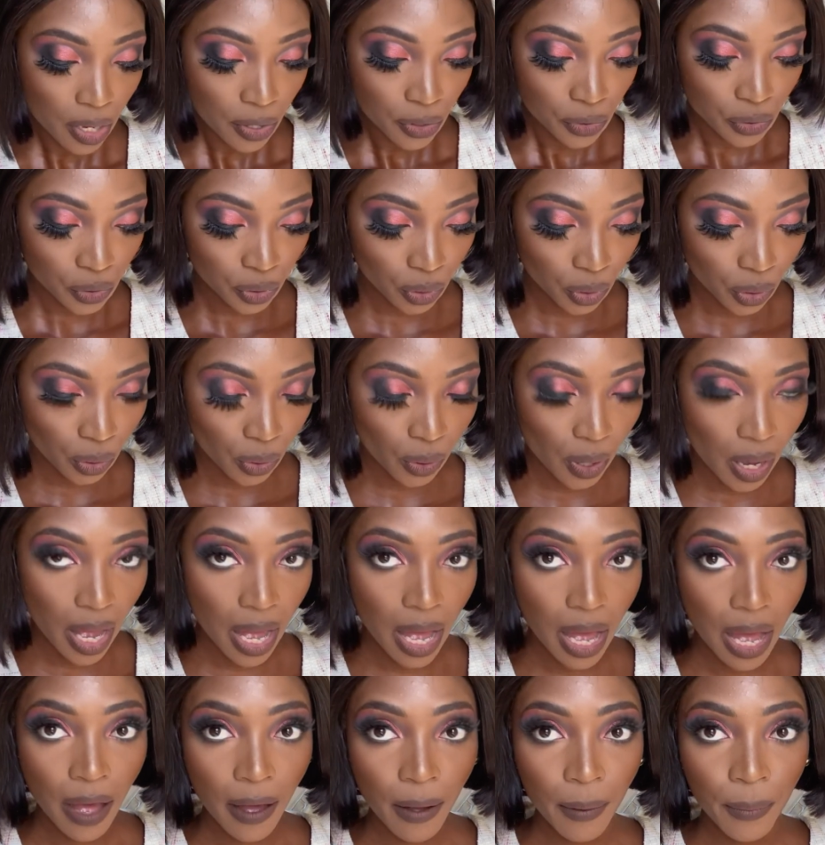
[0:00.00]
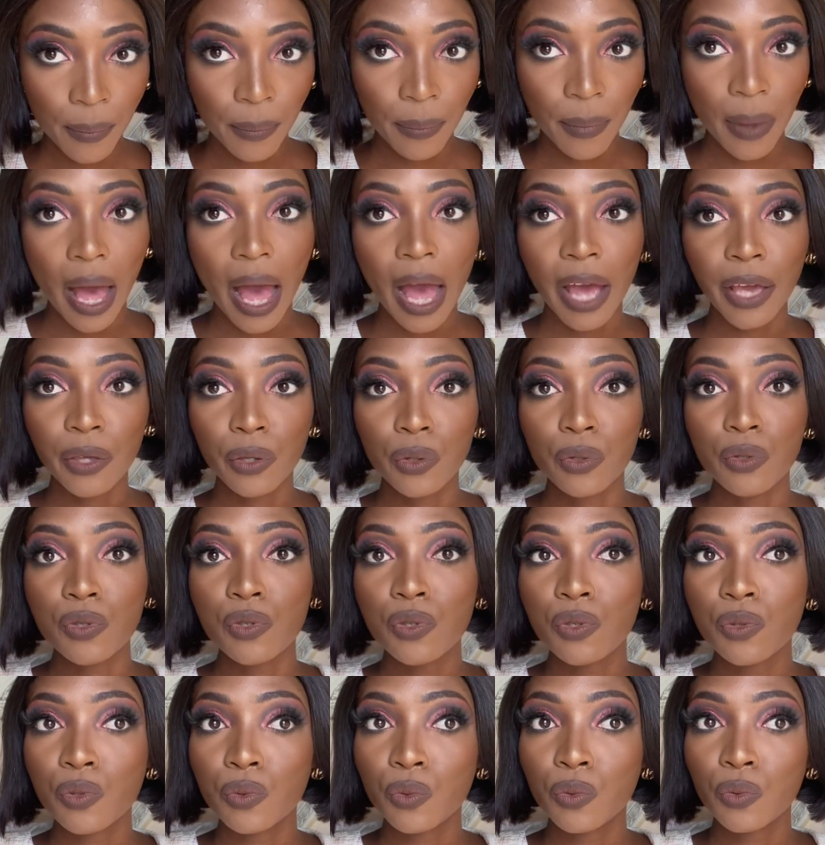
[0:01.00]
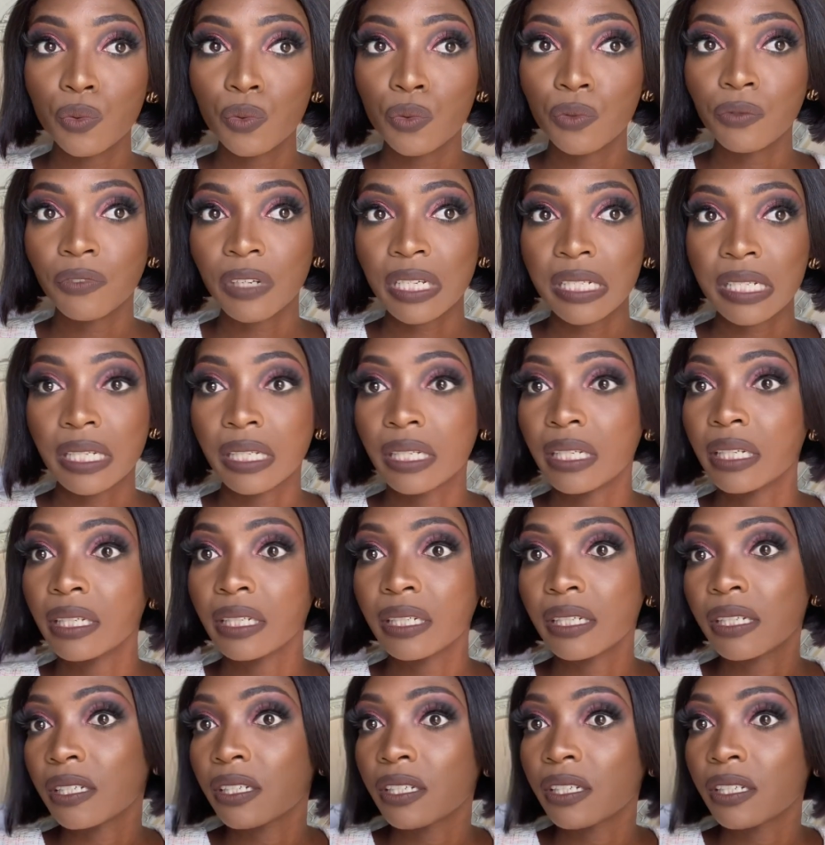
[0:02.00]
So I use Vaseline and